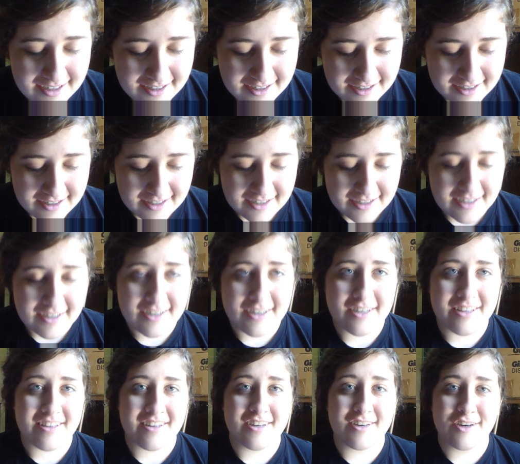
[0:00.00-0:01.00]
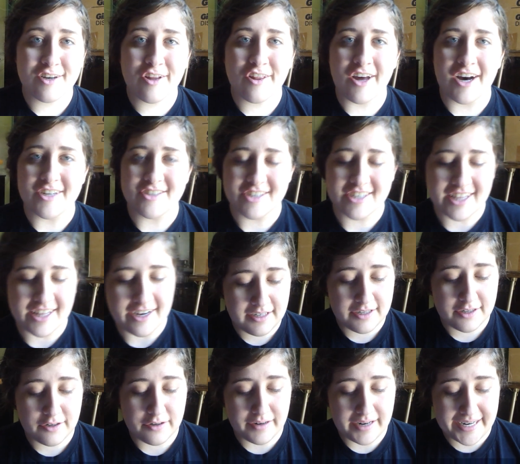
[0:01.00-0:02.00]
Good logic there.
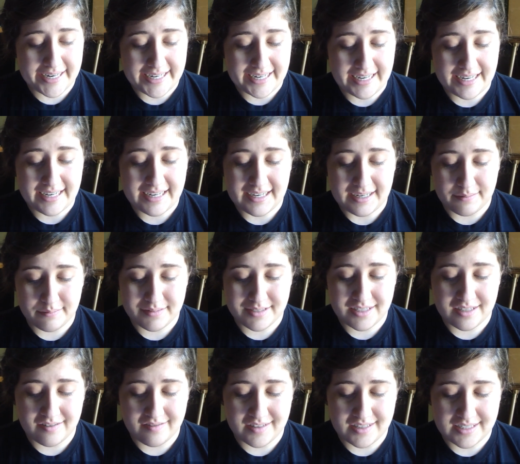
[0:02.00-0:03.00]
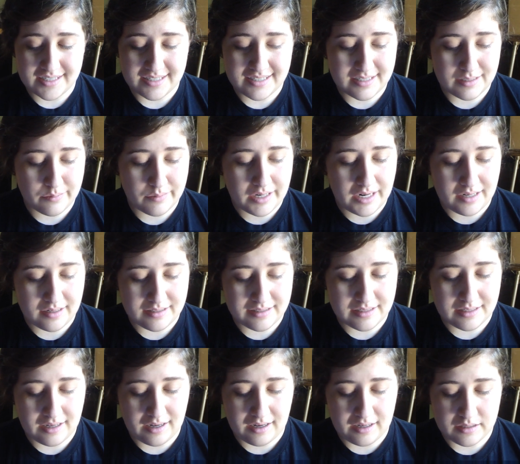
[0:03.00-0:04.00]
Criney comes to visit someone
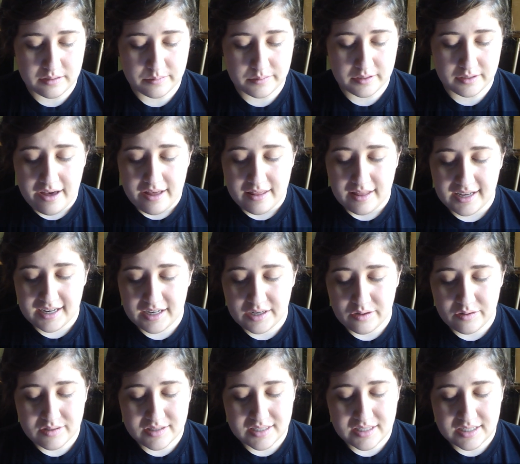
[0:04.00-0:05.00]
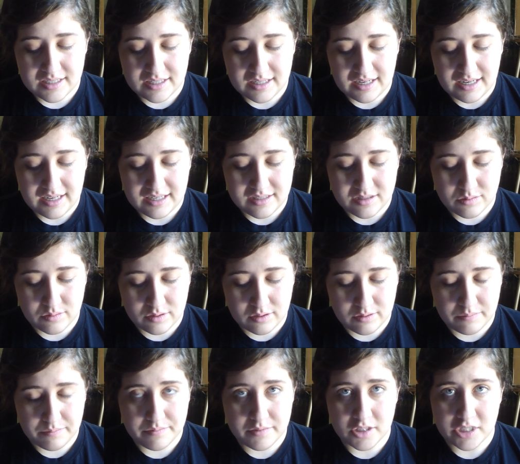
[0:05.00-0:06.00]
else in the hospital, then goes into his
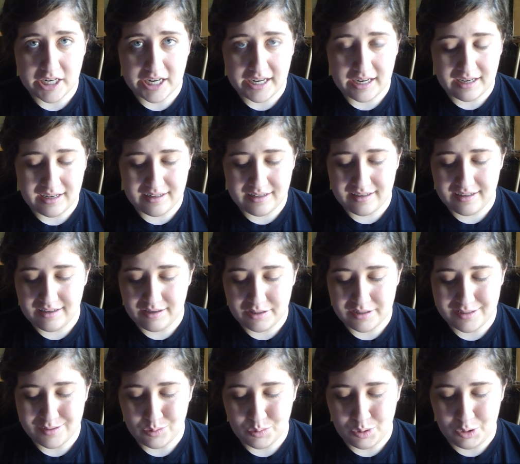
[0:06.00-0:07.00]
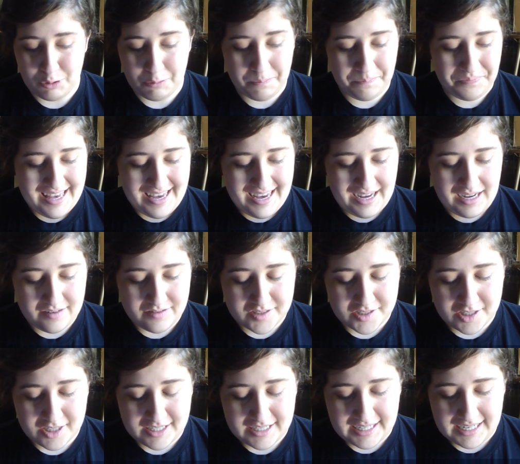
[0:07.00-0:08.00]
room, Jenkins' room,
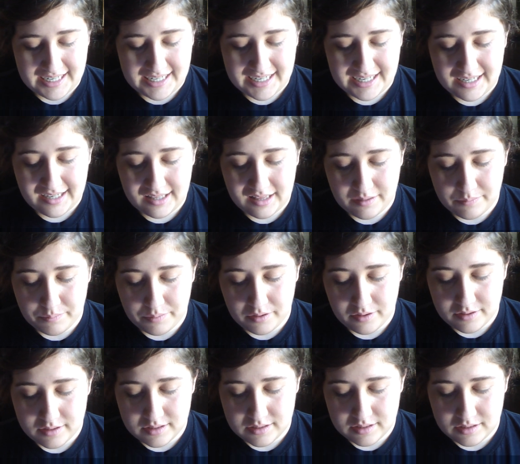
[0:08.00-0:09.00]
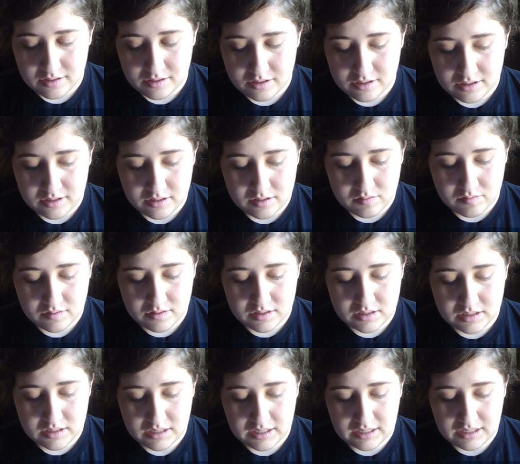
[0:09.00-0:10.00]
after getting the person she is
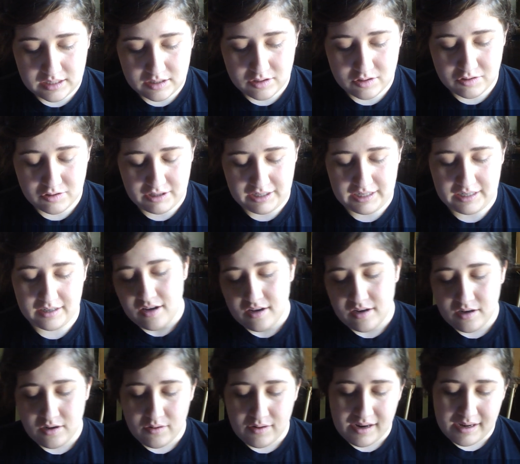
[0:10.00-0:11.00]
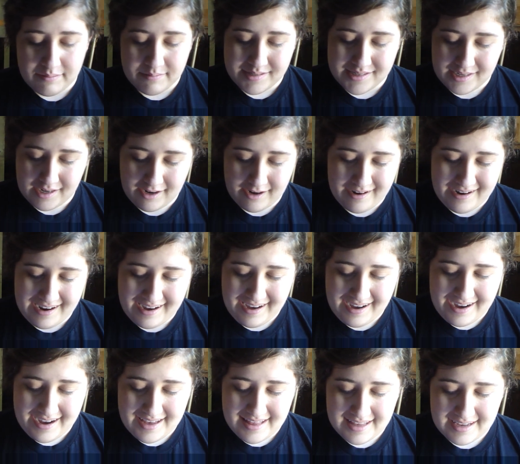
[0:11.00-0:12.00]
visiting a drink. Oh, I'm sorry.
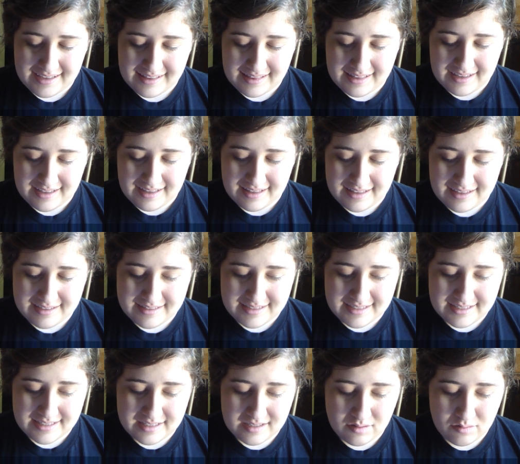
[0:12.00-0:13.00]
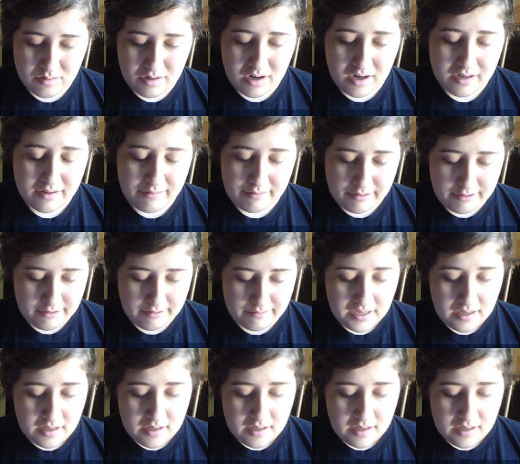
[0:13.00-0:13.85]
I think that this is the wrong room.